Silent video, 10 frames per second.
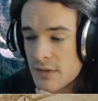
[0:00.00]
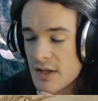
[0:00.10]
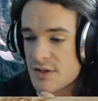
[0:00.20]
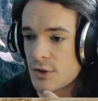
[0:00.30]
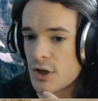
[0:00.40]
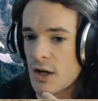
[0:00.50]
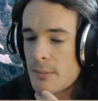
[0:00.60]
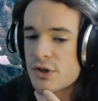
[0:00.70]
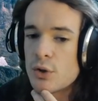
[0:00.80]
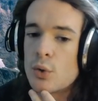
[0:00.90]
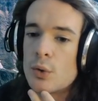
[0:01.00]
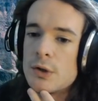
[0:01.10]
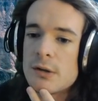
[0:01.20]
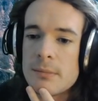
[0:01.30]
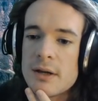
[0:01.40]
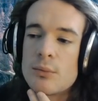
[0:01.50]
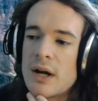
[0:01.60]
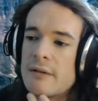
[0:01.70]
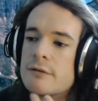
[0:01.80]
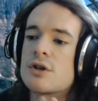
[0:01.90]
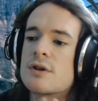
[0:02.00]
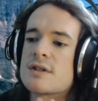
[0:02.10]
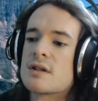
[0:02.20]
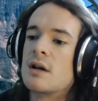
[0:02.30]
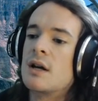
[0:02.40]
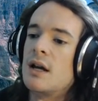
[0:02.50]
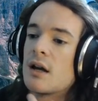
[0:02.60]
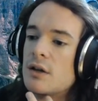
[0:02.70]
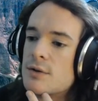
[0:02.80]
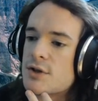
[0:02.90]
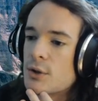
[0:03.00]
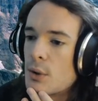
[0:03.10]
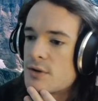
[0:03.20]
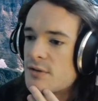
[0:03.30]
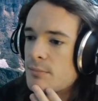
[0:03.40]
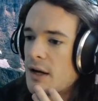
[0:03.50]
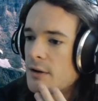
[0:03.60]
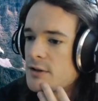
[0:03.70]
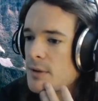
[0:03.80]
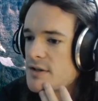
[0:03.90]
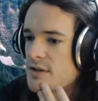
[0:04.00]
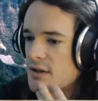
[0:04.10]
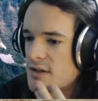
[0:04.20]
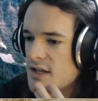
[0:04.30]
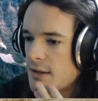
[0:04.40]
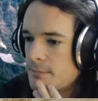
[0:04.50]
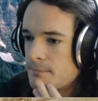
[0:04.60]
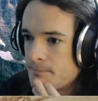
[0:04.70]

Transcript: That's a good option, or you can make Ravagers and use Corrosive Bile to bust the contain.